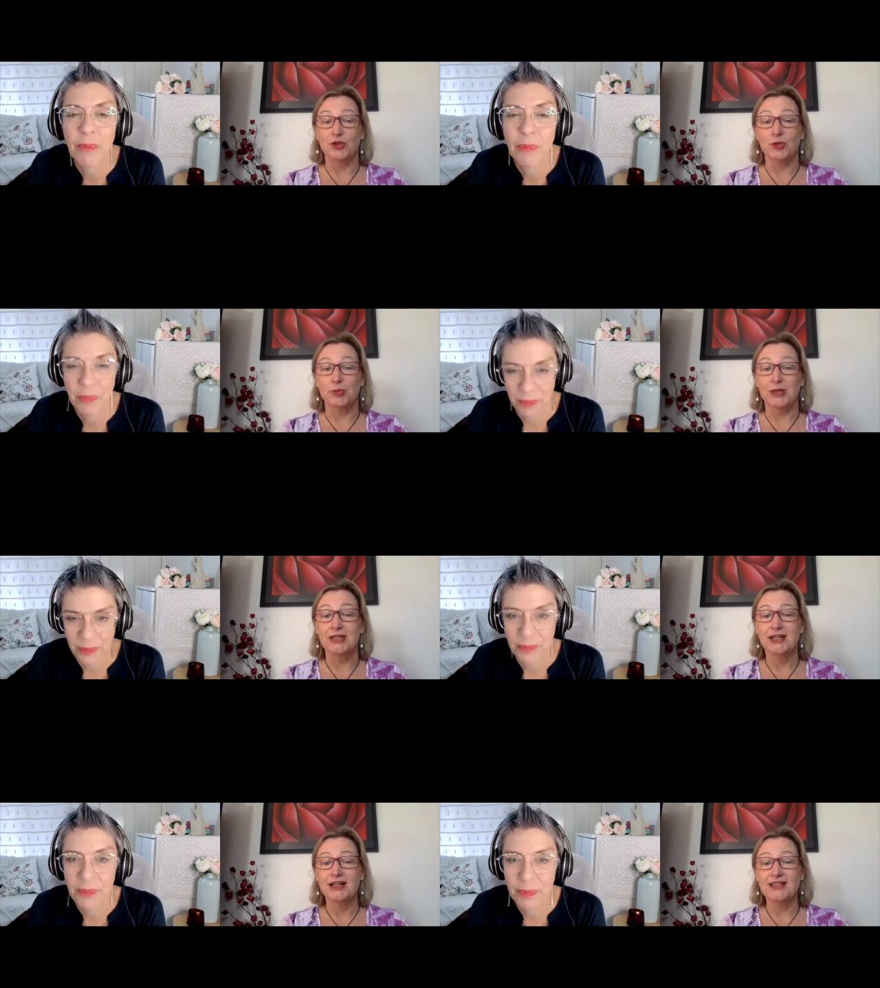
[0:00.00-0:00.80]
Speaker 1: but
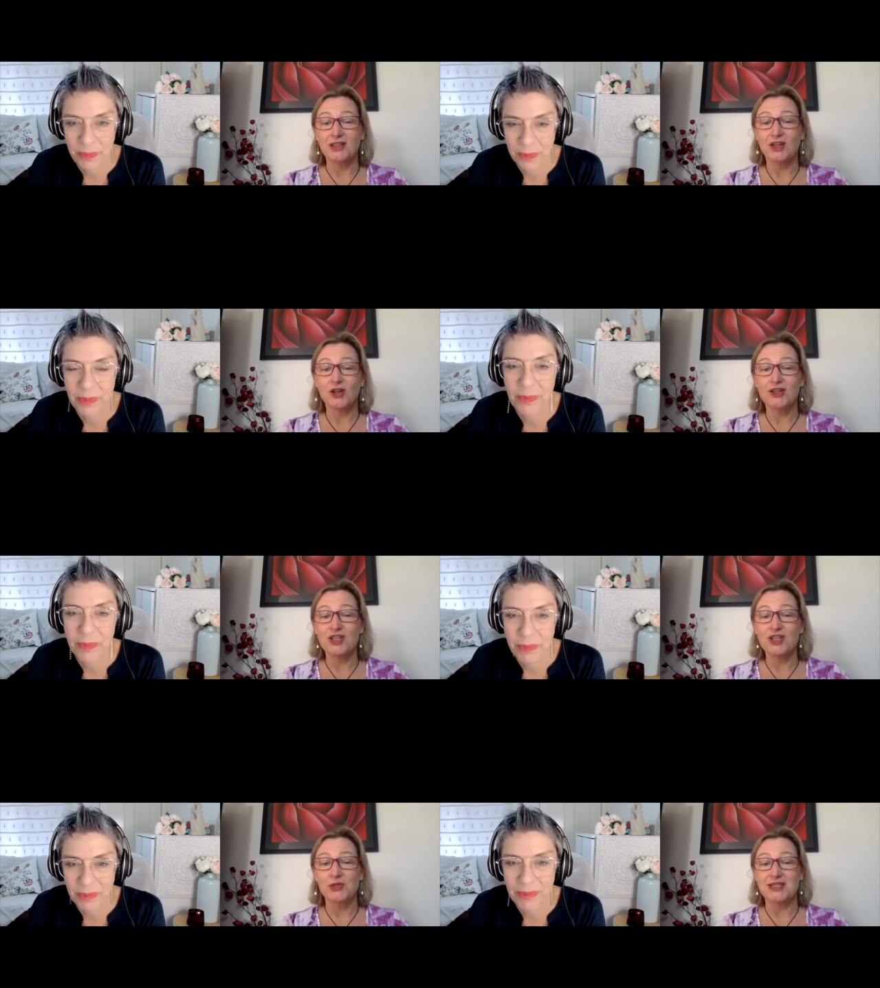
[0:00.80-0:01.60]
psychology
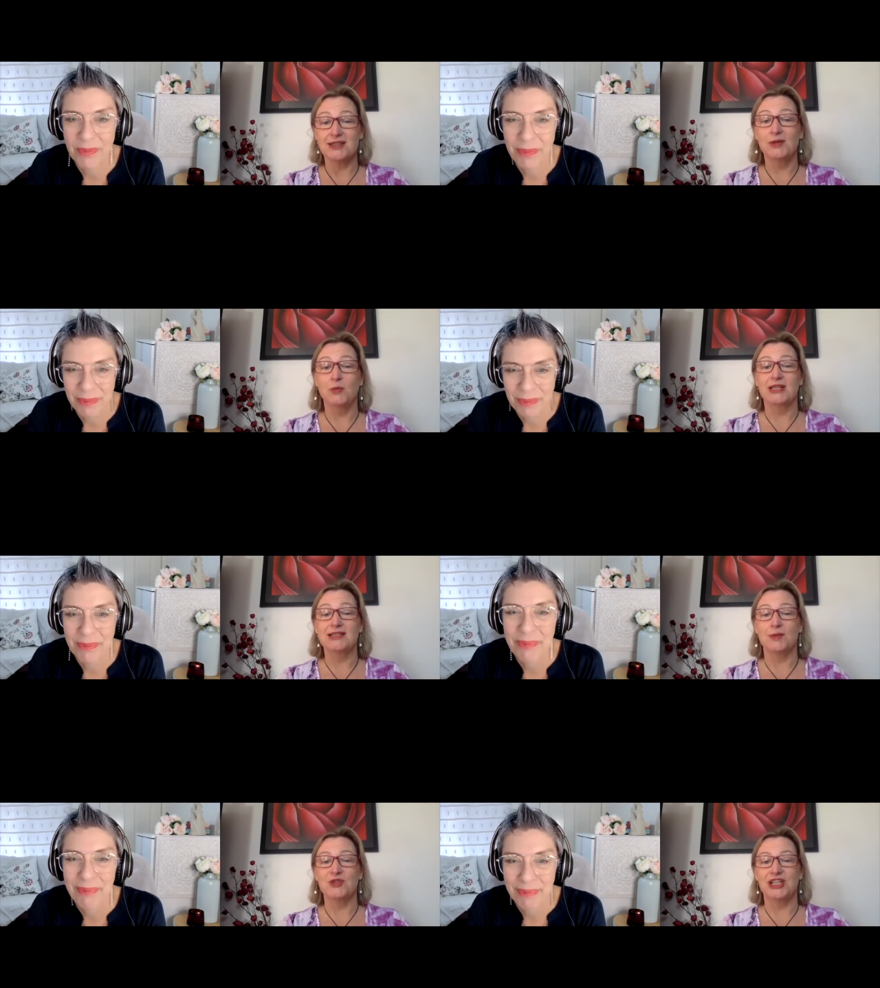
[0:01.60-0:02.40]
was the one
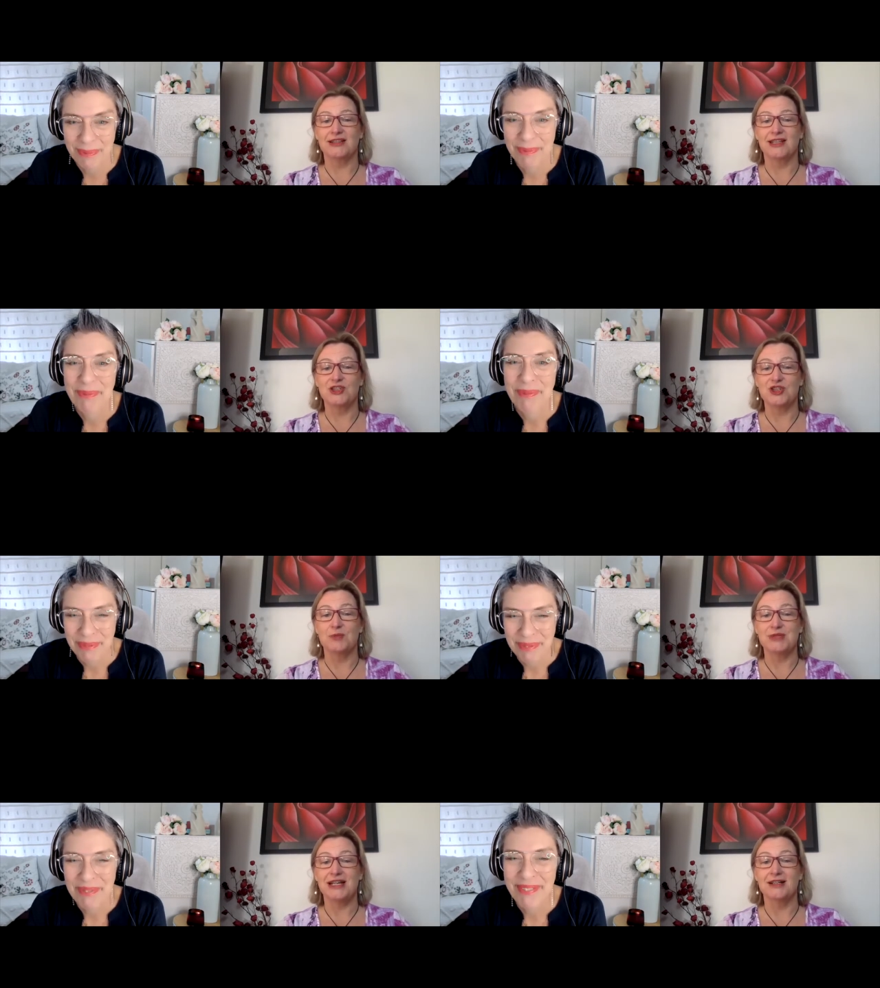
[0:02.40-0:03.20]
subject that jumped
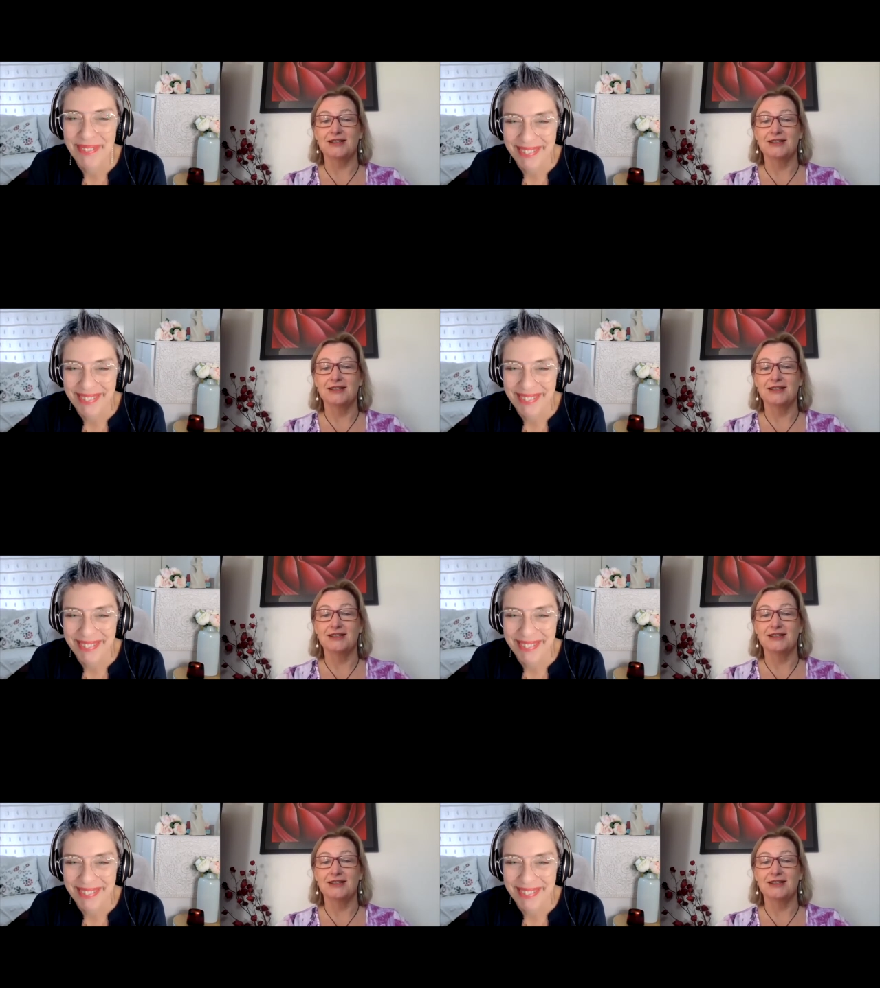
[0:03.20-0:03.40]
out.